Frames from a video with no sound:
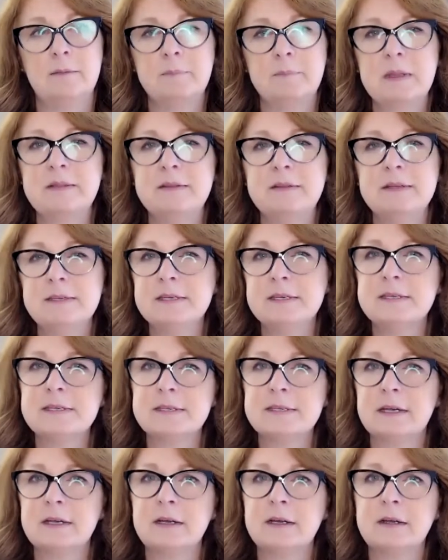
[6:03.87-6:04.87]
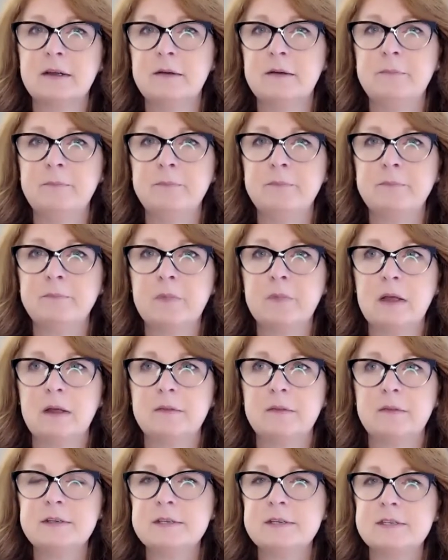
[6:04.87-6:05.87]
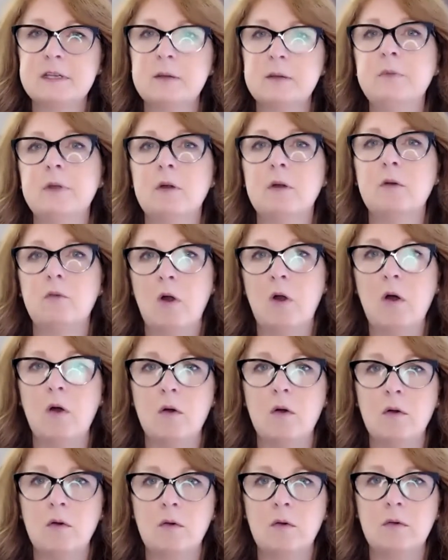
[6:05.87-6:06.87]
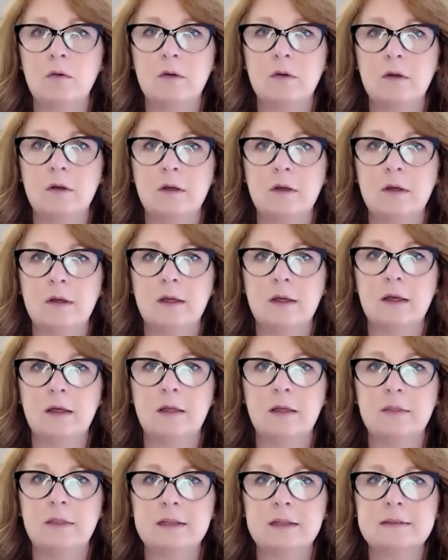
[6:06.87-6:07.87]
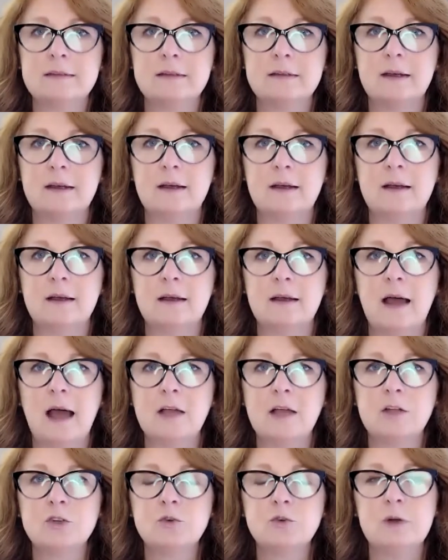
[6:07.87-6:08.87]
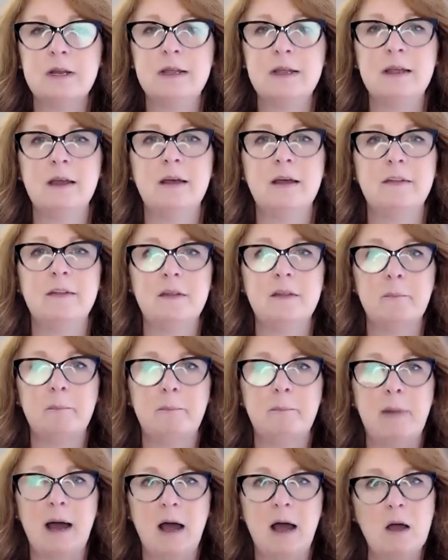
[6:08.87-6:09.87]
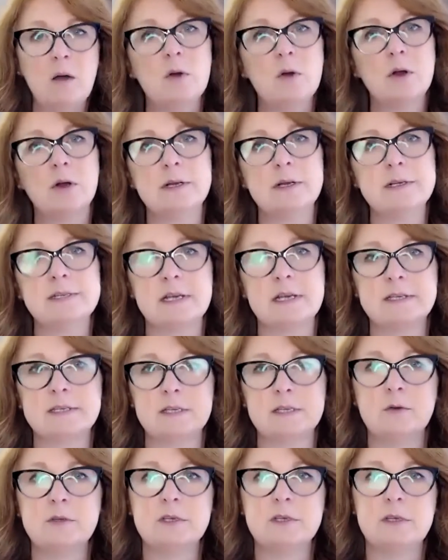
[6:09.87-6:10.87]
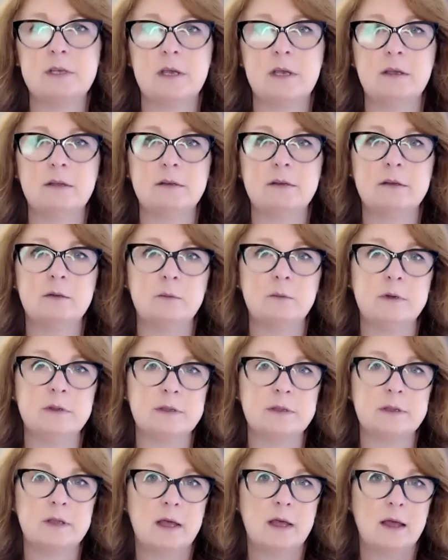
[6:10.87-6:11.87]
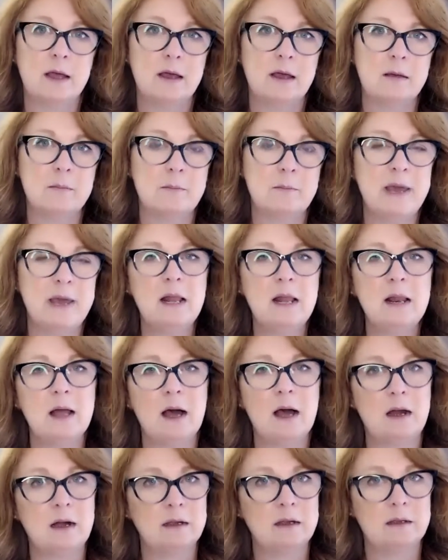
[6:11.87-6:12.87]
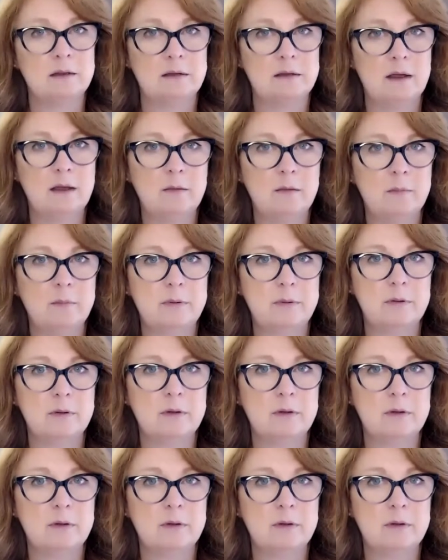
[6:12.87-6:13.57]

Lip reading: this is something wrong. That actually the power is associated with male archetype.